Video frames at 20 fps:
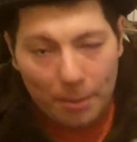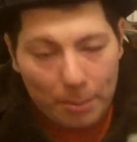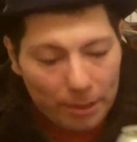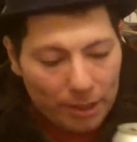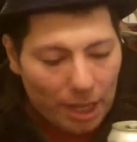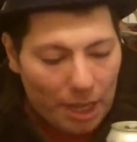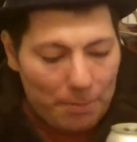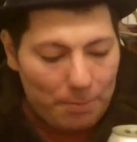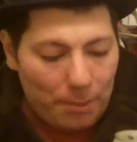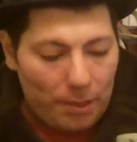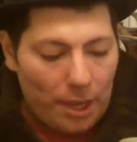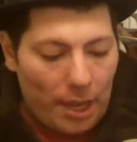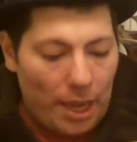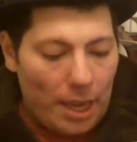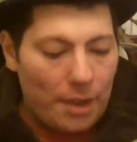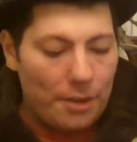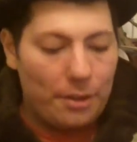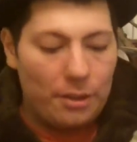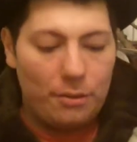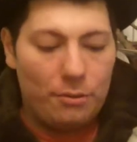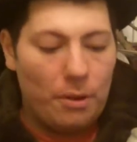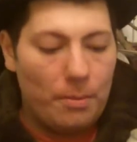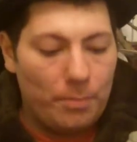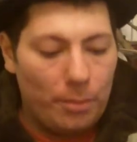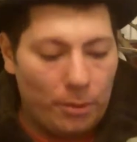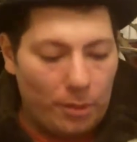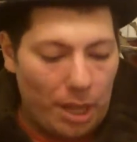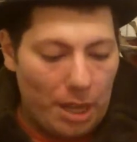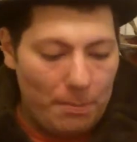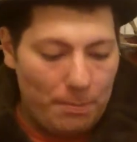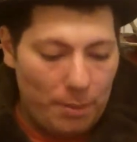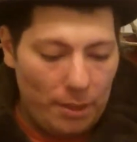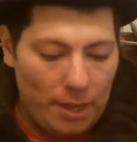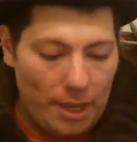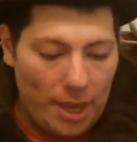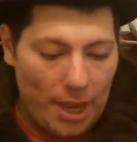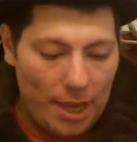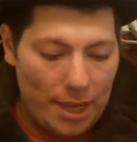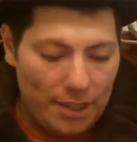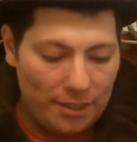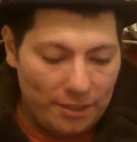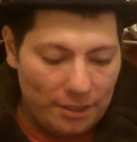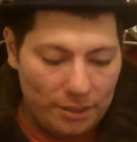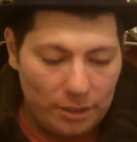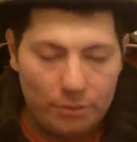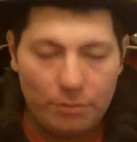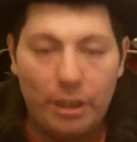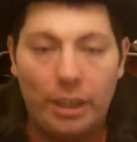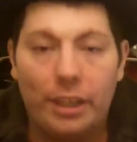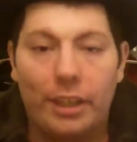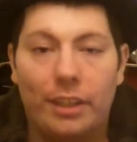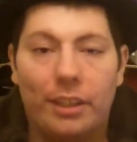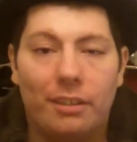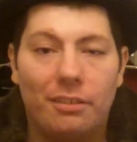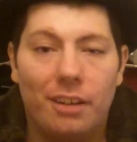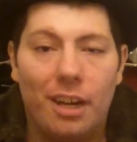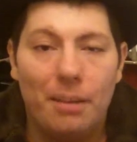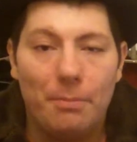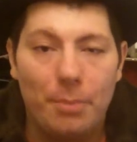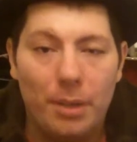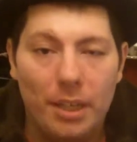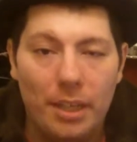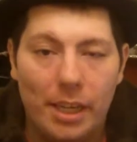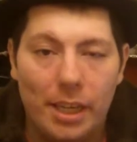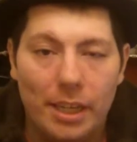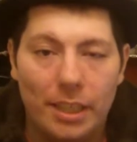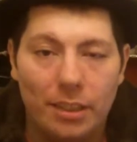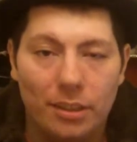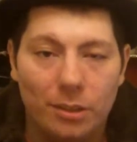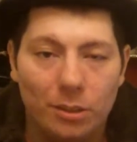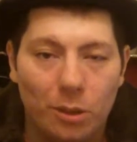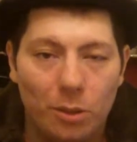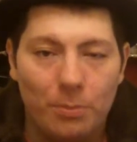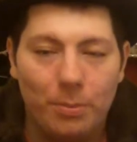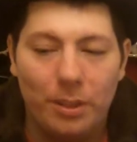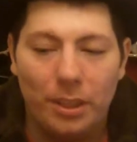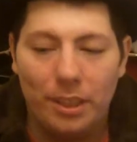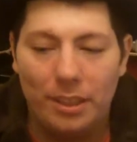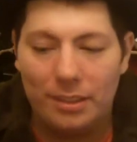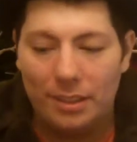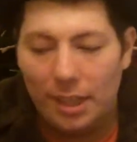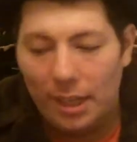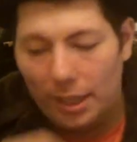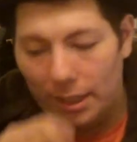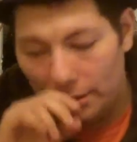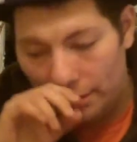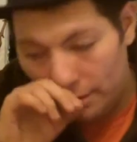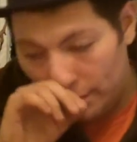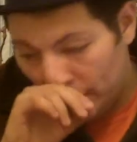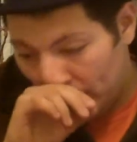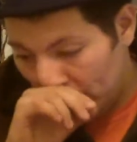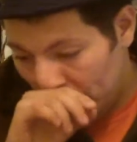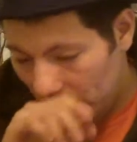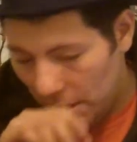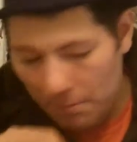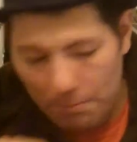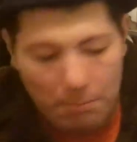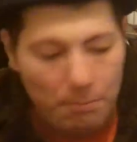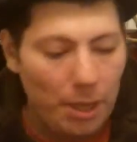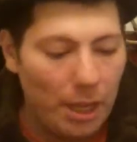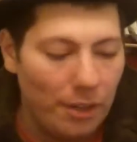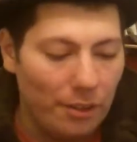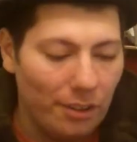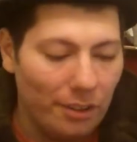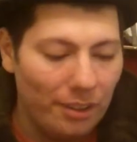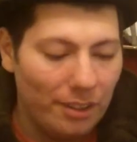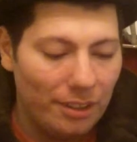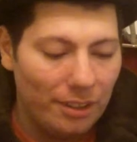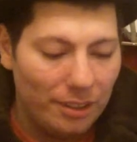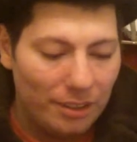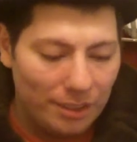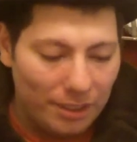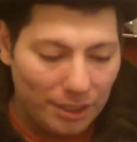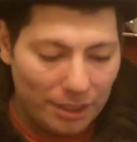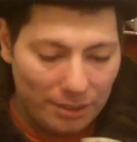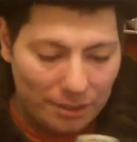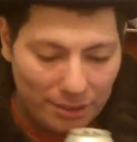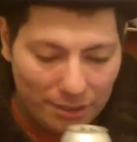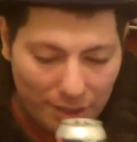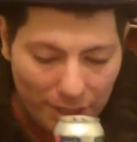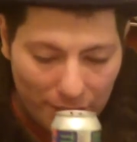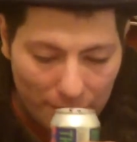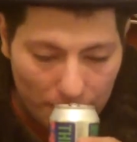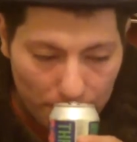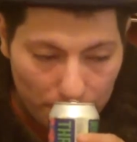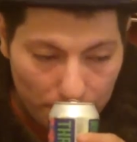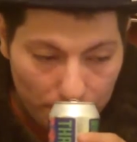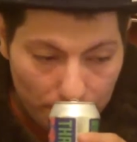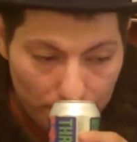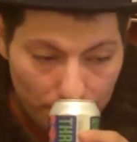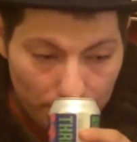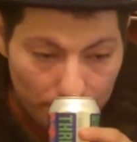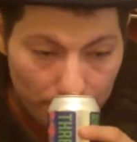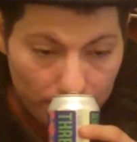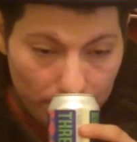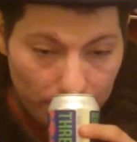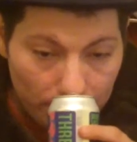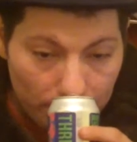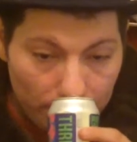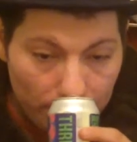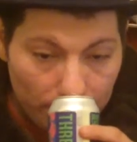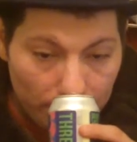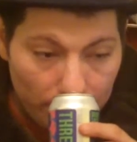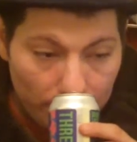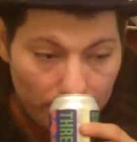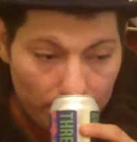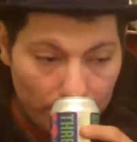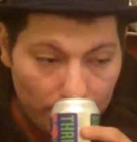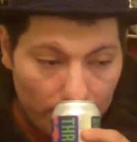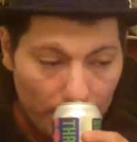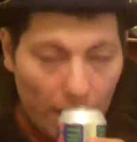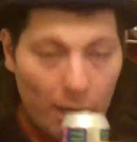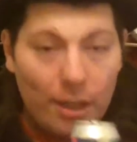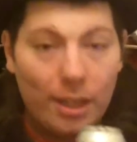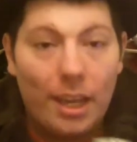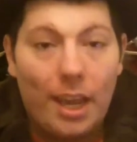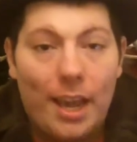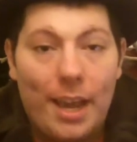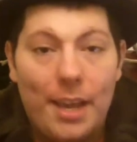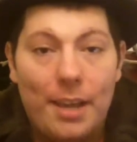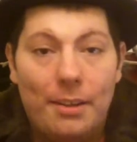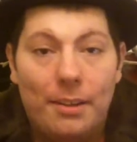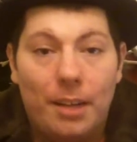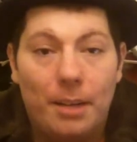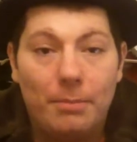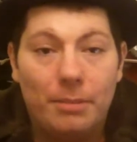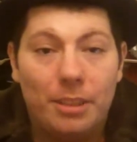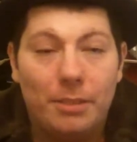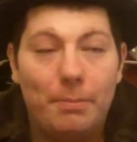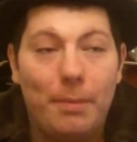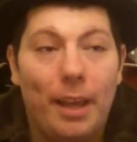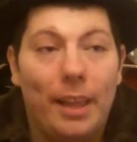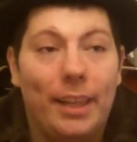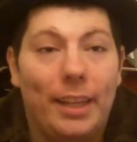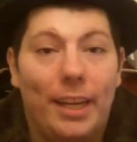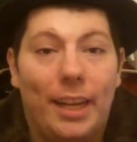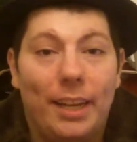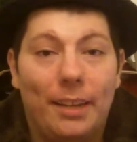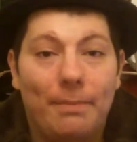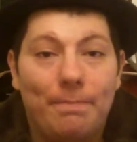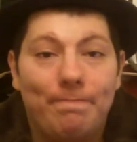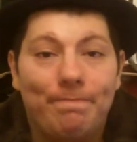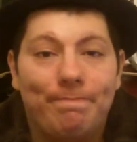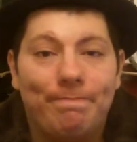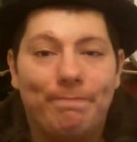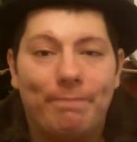double IPA or a triple IPA, it's just a regular IPA, so hopefully it's not as bitter. Let's see. Okay, I'm smelling it.